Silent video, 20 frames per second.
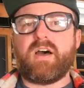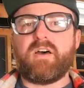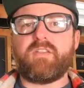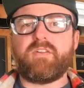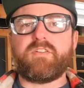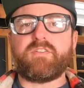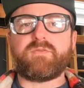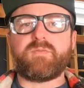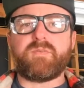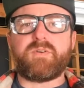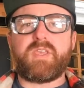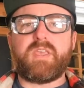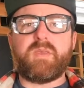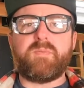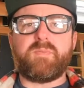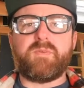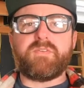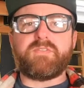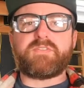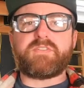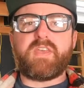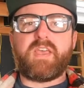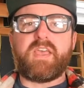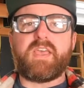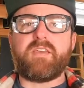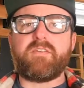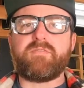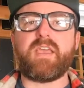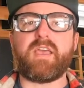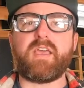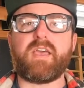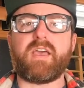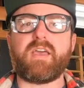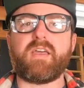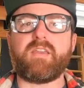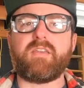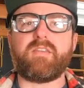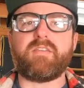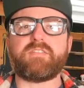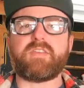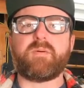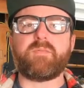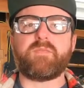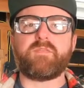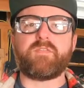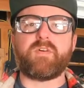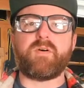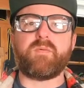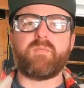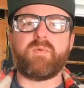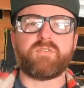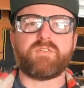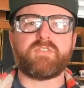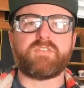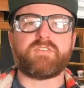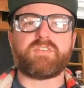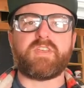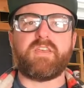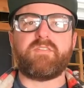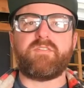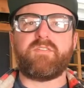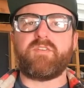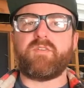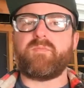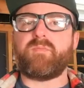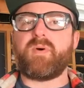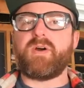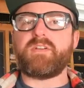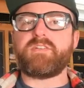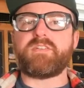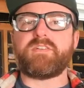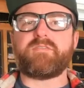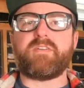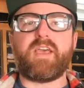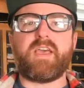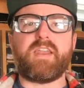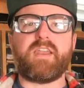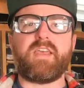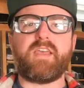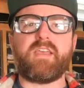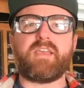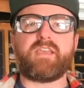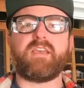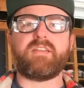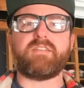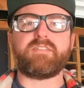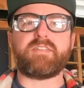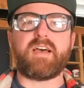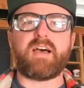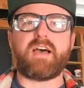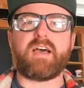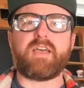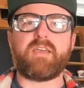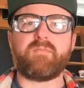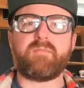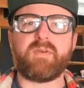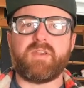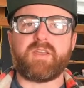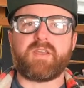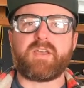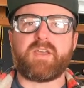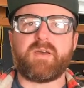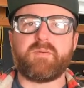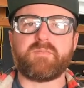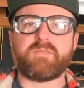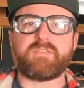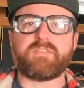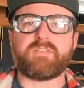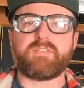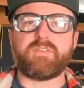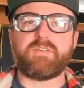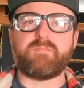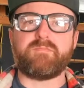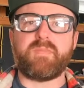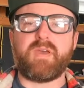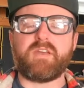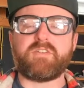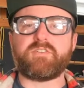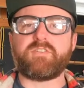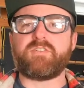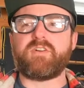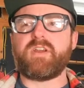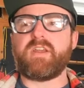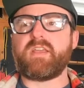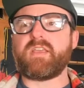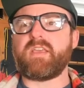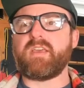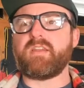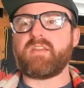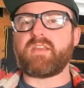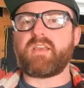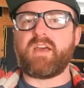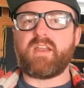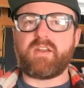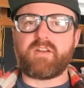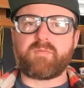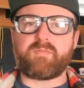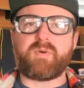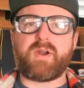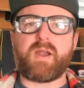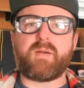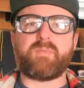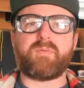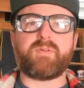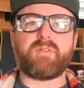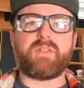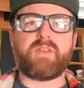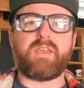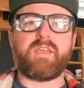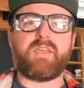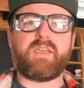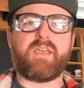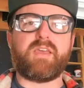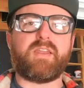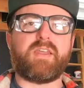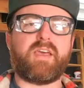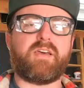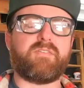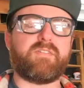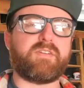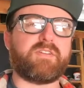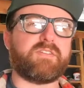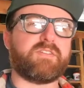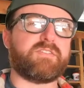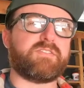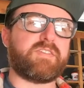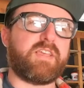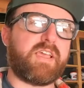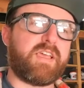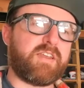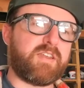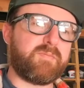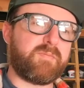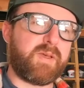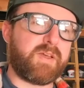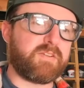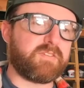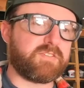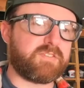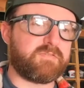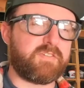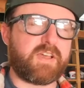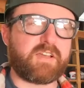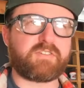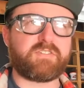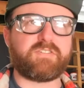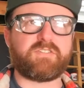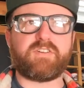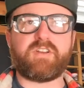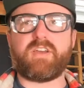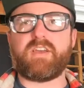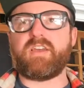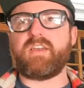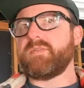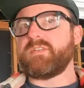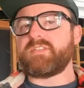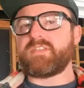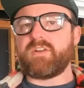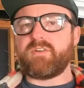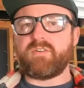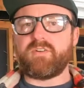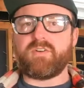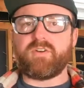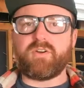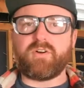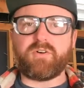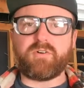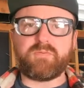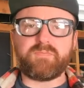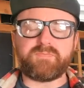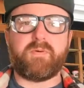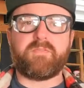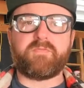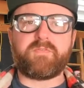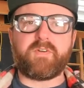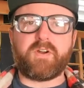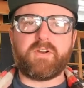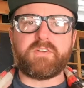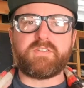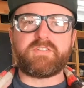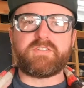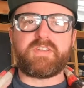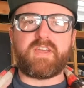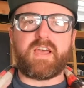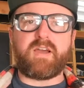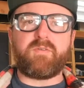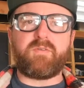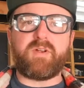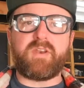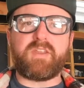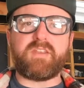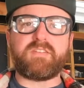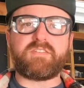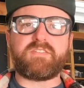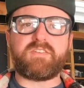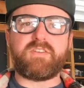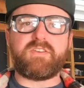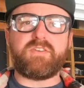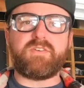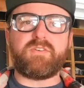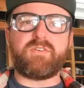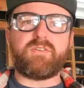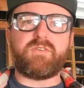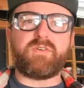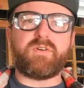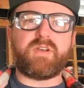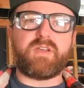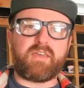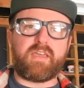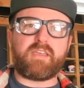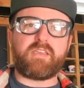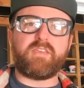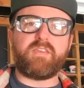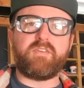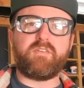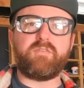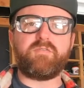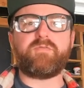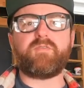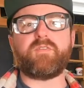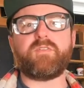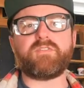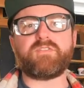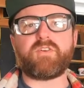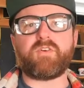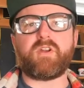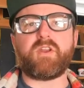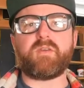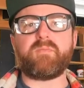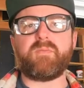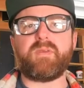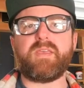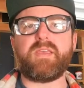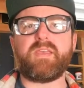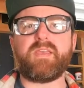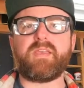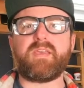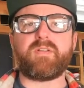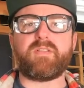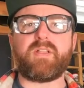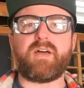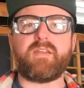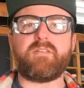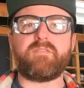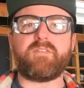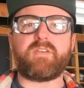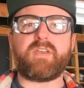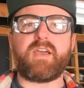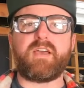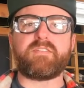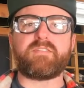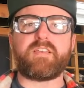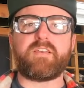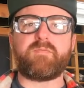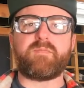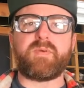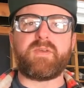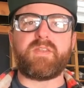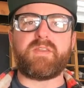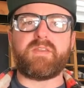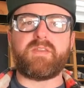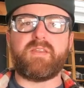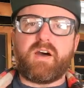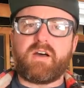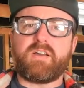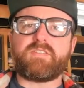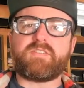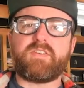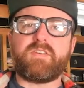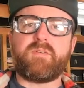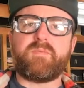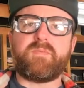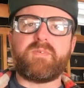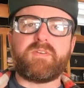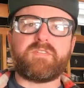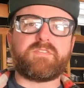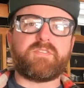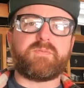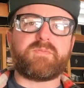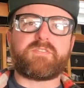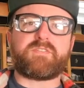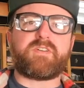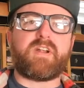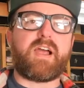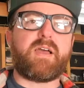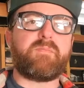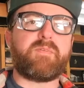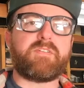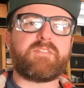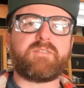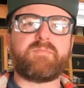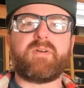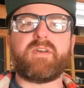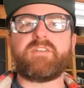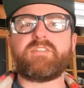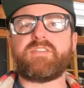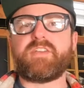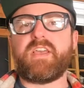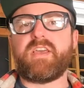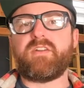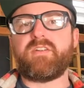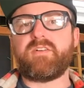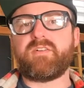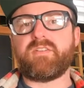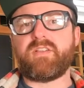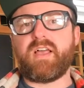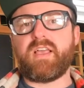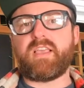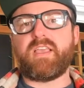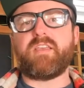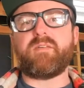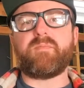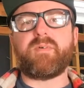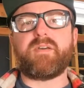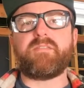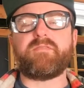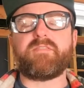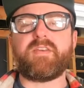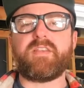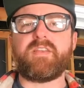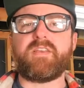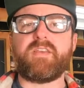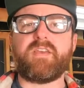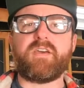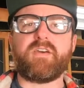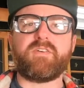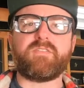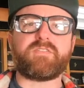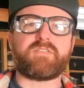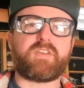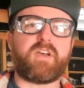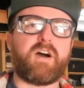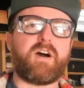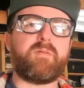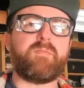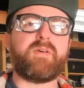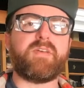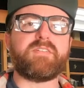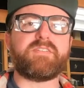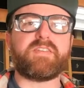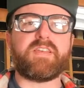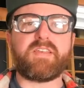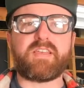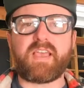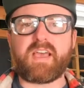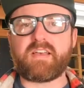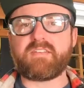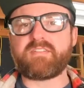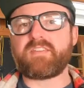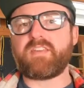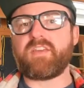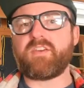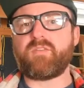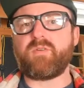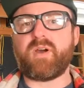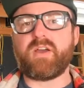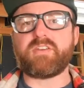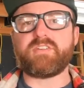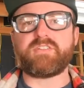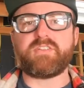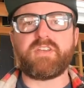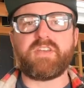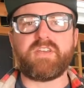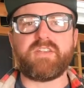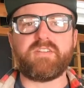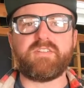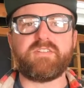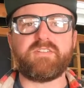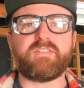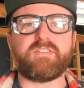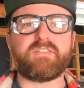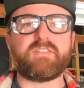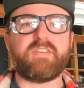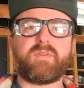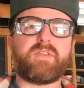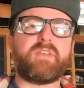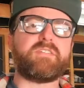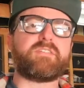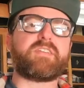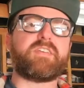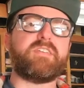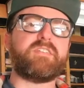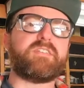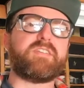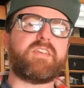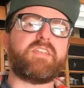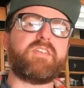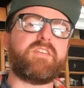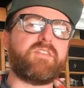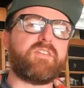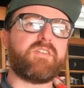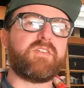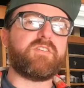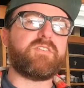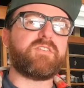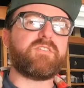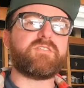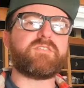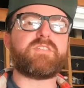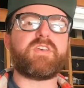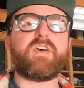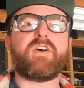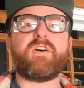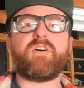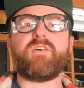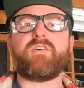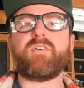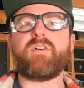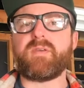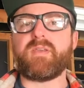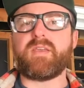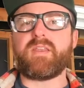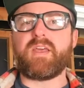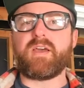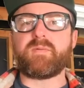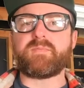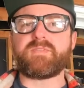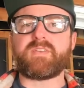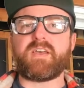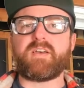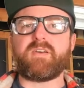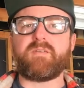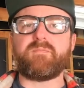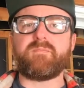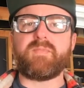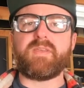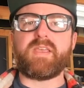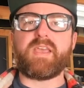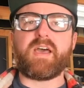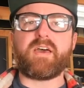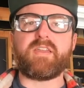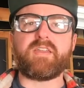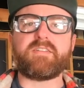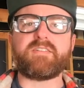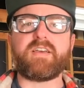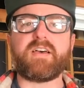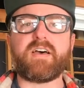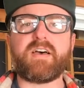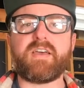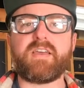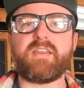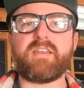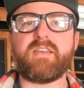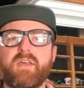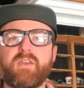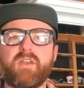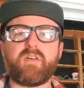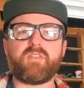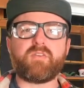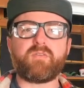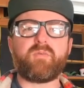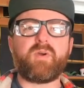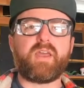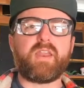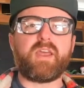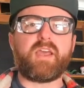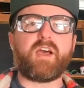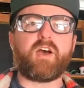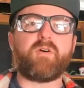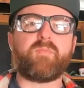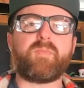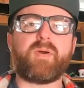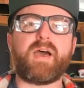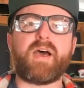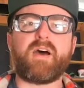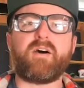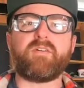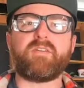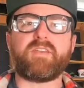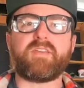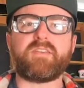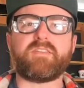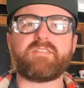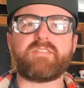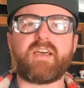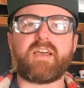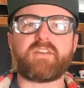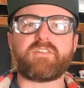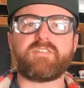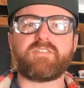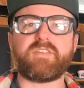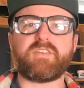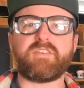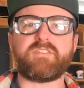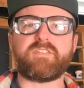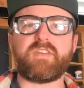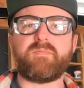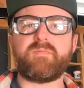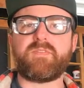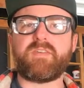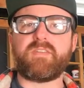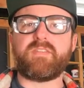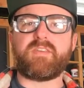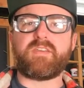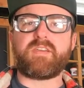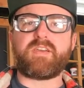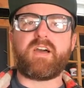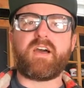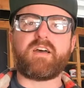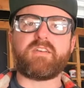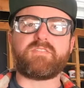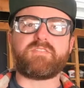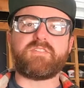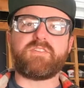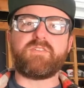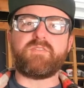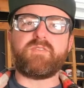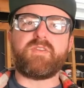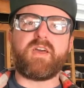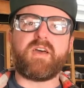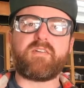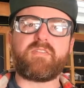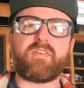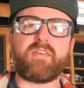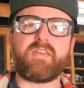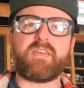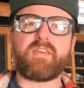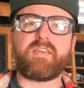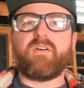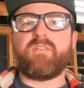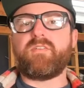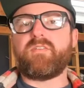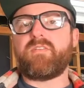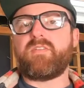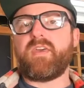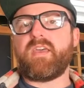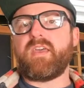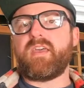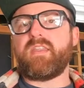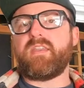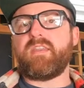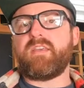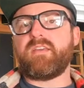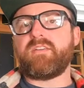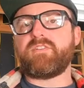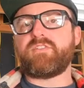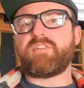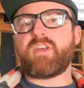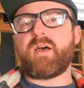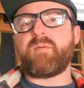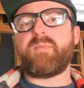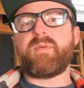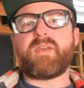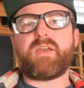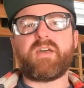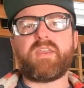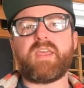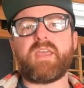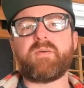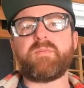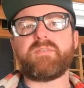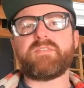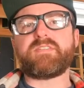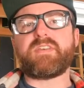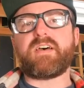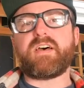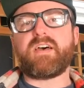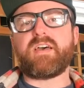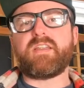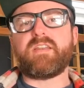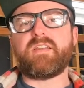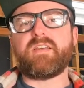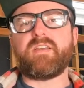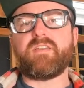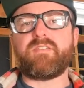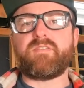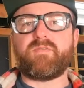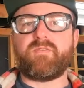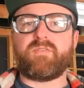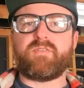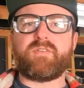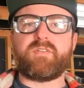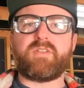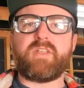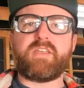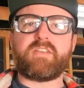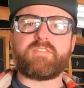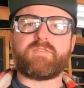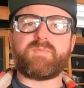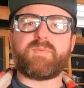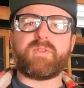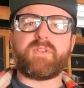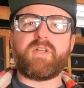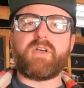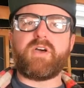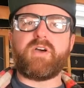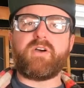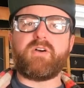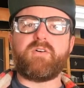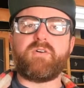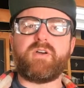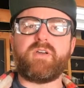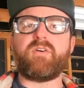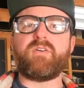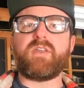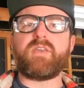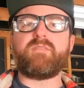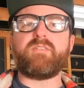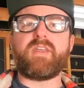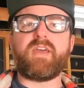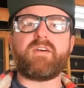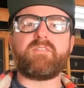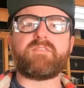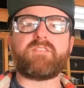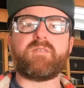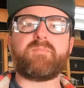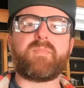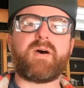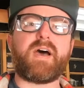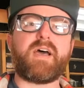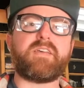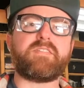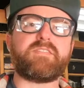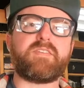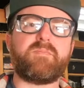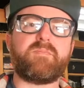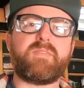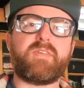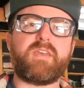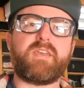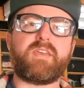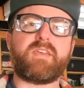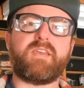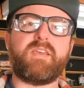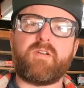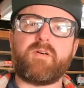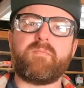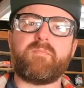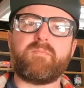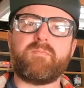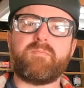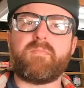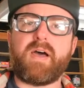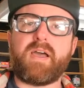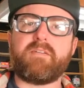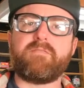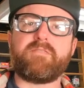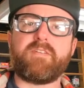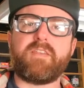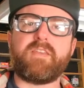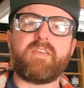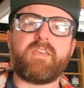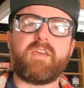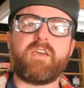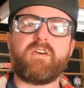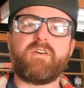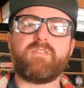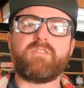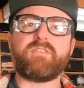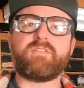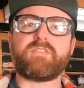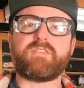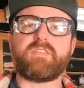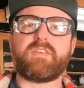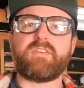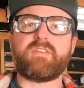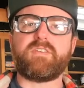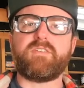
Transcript: Others will keep you safe, and some of them will just save you a bunch of headache and time when it comes to measuring and cutting properly and having to sand a bunch of extra material. But first, I wanted to thank you for joining me. A lot of you guys have been awesome subscribing to my channel, liking my videos, commenting, asking questions. Please continue to do so. It helps me out a ton. Another way to help out is actually something that costs you nothing other than shopping on Amazon through the links below. Don't even have to buy something from my videos.